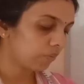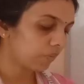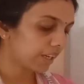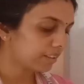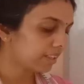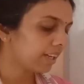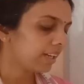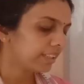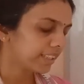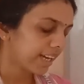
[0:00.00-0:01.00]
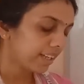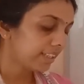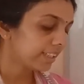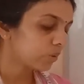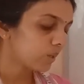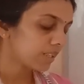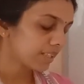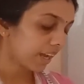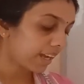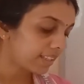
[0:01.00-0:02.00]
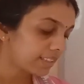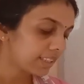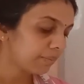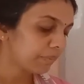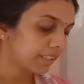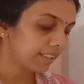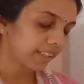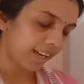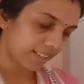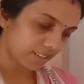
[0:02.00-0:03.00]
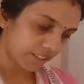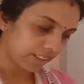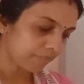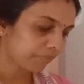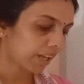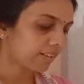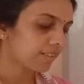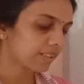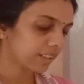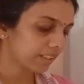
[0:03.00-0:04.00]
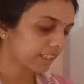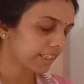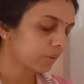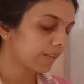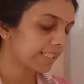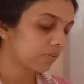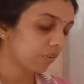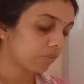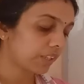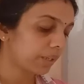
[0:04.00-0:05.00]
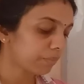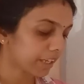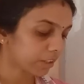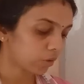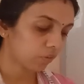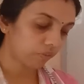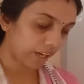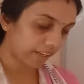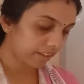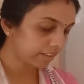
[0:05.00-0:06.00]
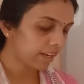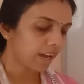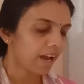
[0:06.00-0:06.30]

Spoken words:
with L equals 80 millihenry and C equals 50 microfarad